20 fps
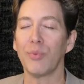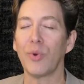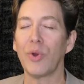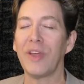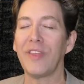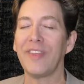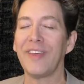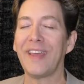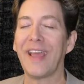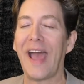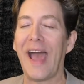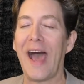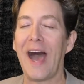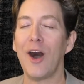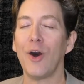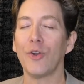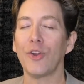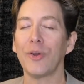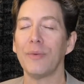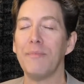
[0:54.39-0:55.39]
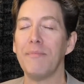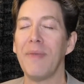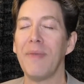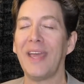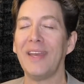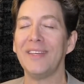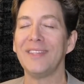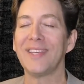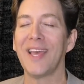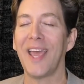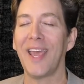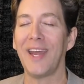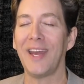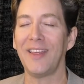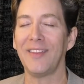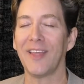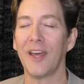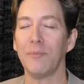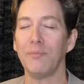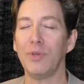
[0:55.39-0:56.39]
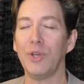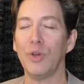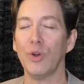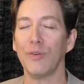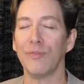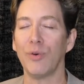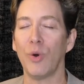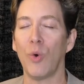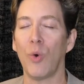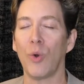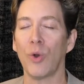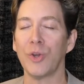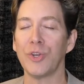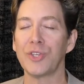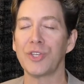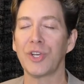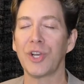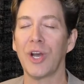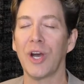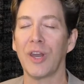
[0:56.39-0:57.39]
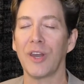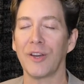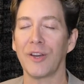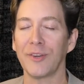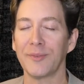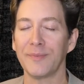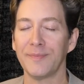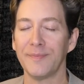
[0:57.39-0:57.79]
Breathing out, maintaining that beautiful orange color.